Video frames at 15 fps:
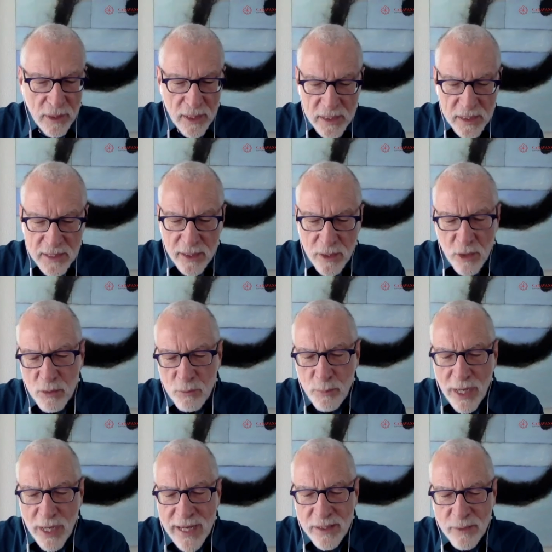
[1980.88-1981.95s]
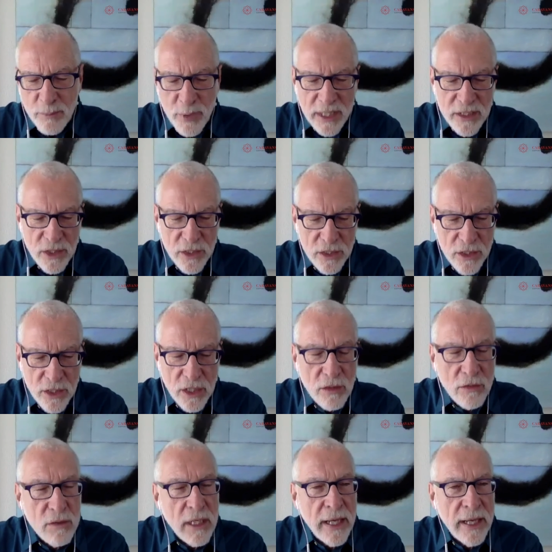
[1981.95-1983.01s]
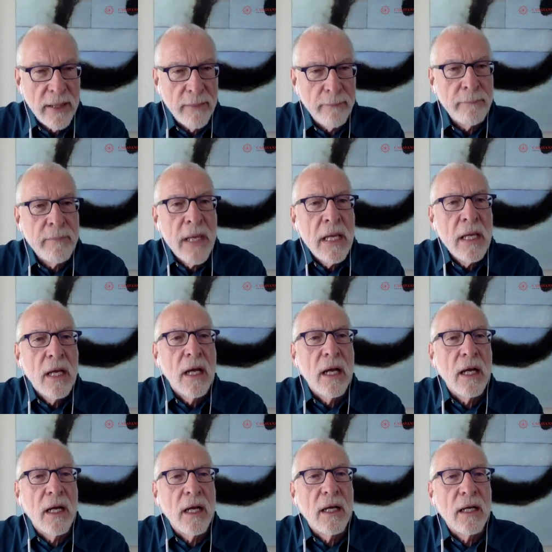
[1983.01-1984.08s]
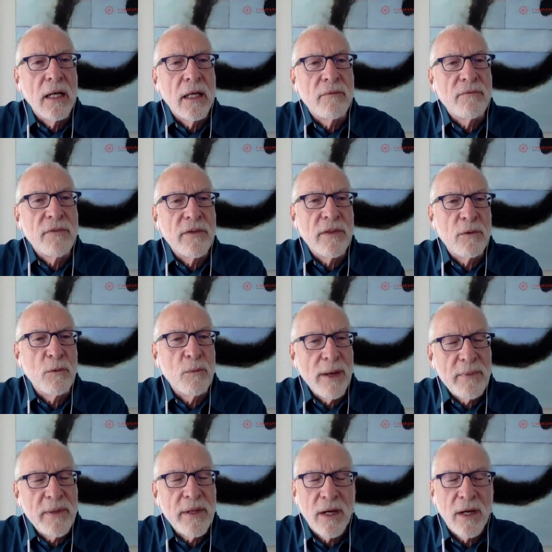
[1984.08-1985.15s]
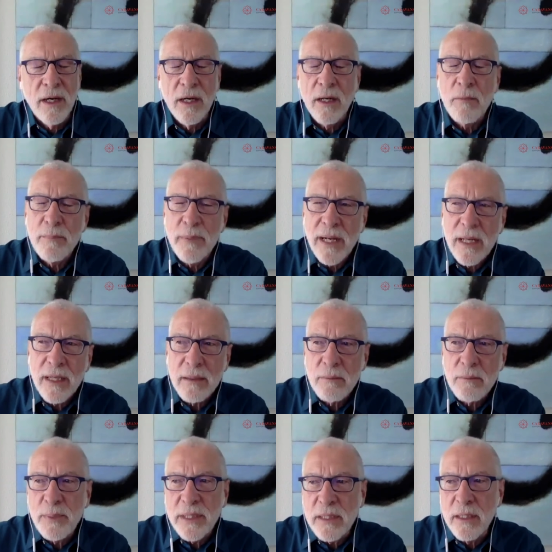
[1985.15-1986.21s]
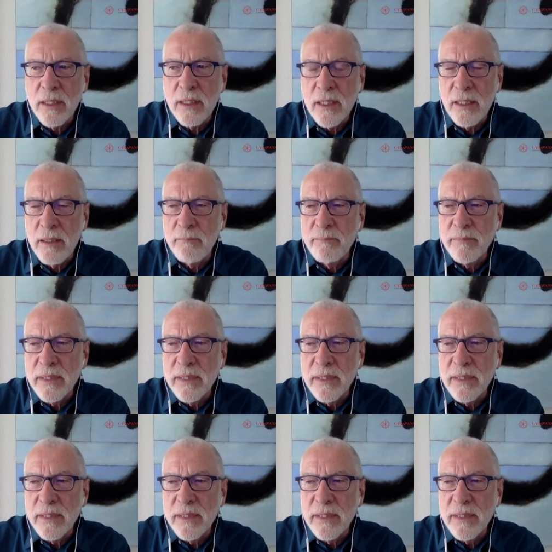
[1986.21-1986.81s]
said, oh, Pride and Prejudice, cute name for the webinar, but it's kind